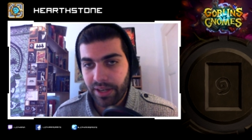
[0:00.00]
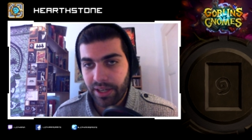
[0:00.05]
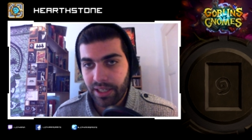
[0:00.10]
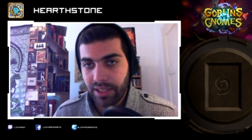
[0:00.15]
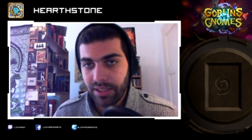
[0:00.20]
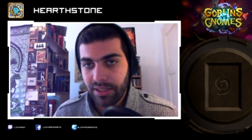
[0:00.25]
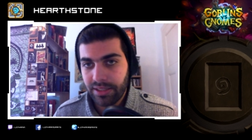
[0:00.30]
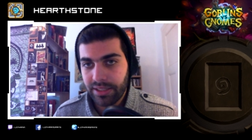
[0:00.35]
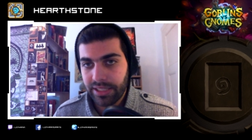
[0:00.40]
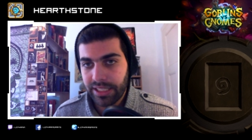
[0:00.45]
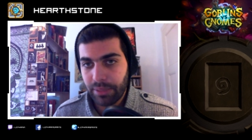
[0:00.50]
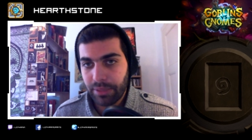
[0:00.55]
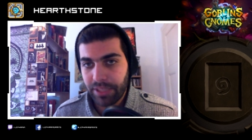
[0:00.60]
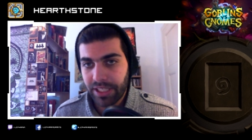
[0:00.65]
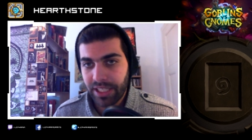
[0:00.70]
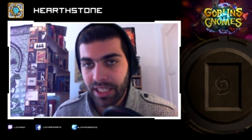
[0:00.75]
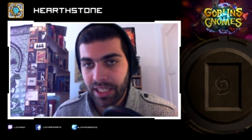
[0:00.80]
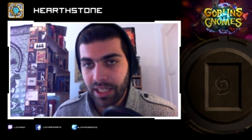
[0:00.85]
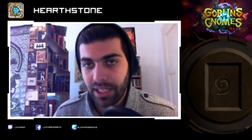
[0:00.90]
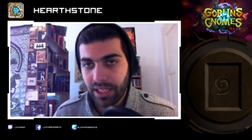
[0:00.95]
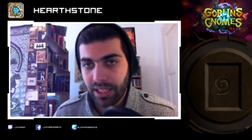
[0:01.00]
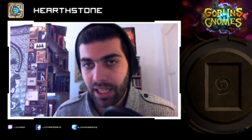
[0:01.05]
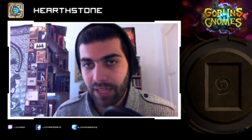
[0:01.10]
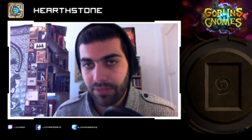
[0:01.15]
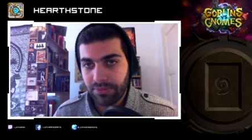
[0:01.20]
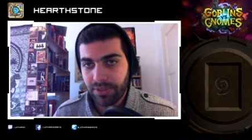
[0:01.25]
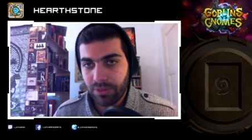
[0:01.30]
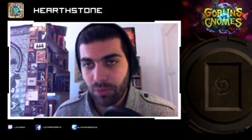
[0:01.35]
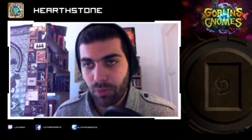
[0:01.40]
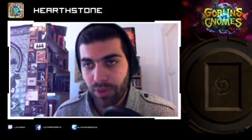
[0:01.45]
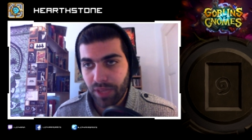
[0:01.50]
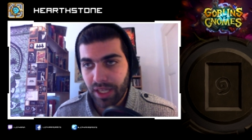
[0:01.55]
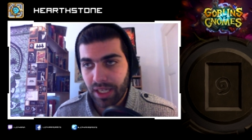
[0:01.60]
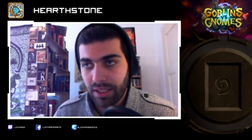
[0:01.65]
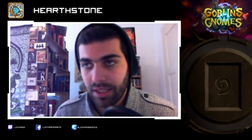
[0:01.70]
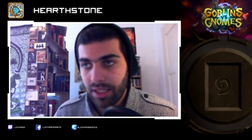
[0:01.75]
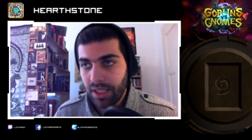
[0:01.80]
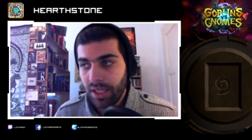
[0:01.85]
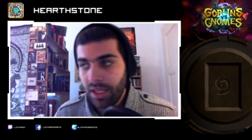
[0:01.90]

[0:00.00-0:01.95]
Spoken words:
are gimmicky and have fun with that.